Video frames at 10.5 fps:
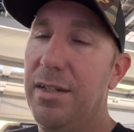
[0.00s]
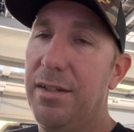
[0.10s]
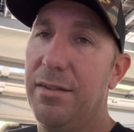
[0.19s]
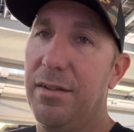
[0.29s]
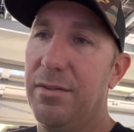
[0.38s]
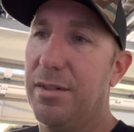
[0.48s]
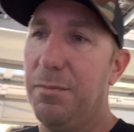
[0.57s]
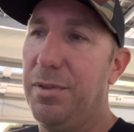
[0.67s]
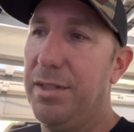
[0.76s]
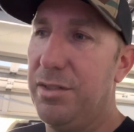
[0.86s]
They're
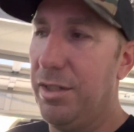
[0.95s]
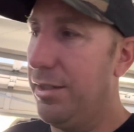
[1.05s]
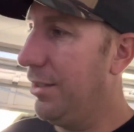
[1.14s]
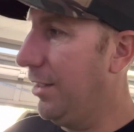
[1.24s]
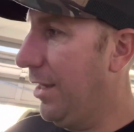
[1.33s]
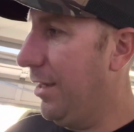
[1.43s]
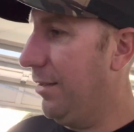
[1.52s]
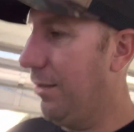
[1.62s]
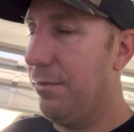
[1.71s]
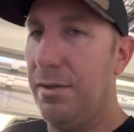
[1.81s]
complete junk and
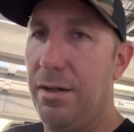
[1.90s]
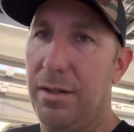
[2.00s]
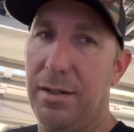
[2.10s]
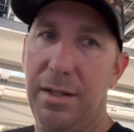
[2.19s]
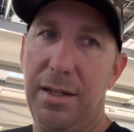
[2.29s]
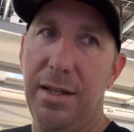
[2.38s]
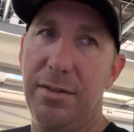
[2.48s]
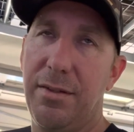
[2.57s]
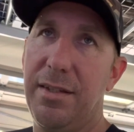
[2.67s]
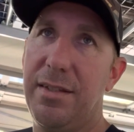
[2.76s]
they're wrong. And
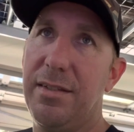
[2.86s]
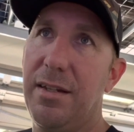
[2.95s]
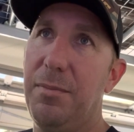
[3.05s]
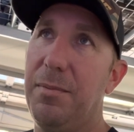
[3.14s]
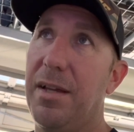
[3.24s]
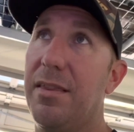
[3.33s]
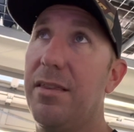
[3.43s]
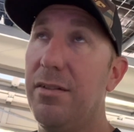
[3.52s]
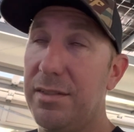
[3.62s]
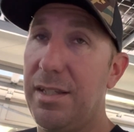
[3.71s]
so this is going to be my
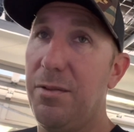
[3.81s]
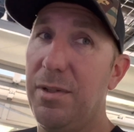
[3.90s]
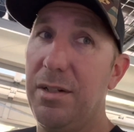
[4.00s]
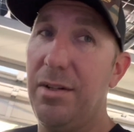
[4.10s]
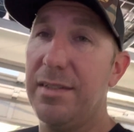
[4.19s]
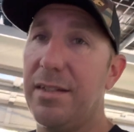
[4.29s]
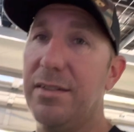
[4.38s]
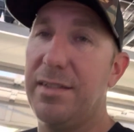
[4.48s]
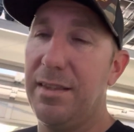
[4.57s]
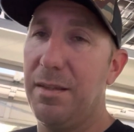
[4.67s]
3rd set of window nets. I
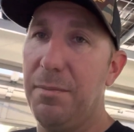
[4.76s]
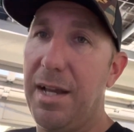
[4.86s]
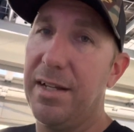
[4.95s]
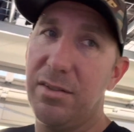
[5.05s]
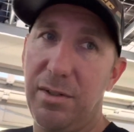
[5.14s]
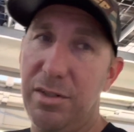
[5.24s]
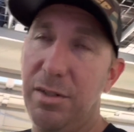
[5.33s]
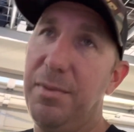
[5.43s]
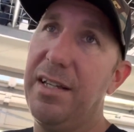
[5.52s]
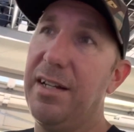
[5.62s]
just sent them back, so I should
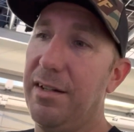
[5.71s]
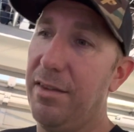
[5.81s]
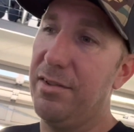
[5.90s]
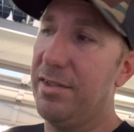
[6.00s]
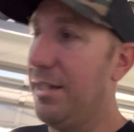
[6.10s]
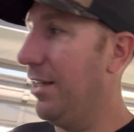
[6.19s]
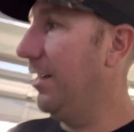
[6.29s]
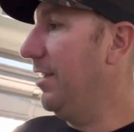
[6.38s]
be getting another set.